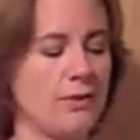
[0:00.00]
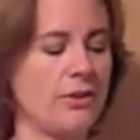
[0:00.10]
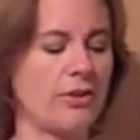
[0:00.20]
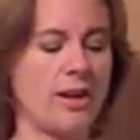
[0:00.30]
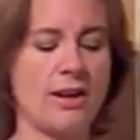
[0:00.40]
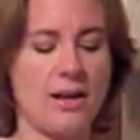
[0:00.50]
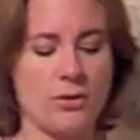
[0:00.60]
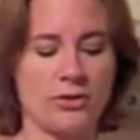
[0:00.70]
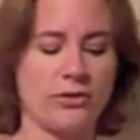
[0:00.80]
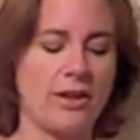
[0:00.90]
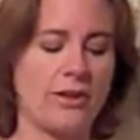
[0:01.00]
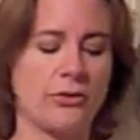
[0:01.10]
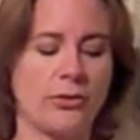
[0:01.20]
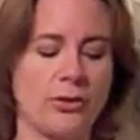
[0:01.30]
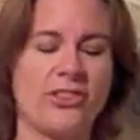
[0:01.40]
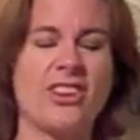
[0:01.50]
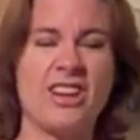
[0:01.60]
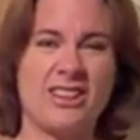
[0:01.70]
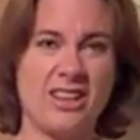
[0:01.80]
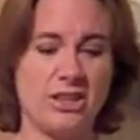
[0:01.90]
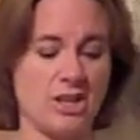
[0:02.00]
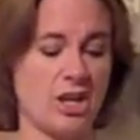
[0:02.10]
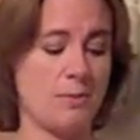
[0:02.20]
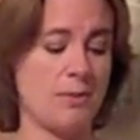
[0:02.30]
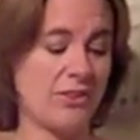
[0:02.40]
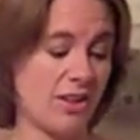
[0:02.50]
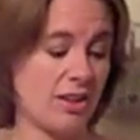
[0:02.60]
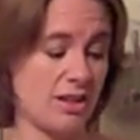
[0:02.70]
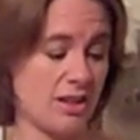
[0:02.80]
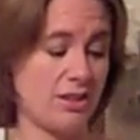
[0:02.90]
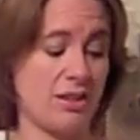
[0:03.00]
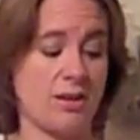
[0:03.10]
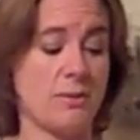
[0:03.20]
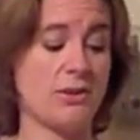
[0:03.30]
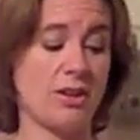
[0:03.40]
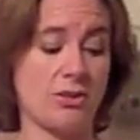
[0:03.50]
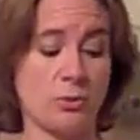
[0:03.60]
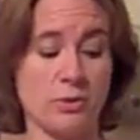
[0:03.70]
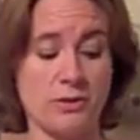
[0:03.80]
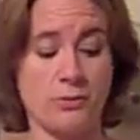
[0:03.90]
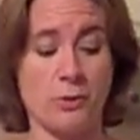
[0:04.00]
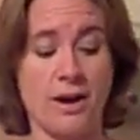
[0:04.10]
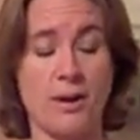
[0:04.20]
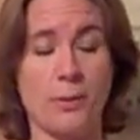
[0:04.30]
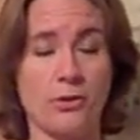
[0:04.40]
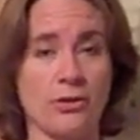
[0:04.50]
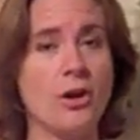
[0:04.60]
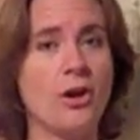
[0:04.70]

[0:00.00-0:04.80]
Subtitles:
It's got Alka-Seltzer, it's got daytime, it's got nighttime, it's got 24 hours.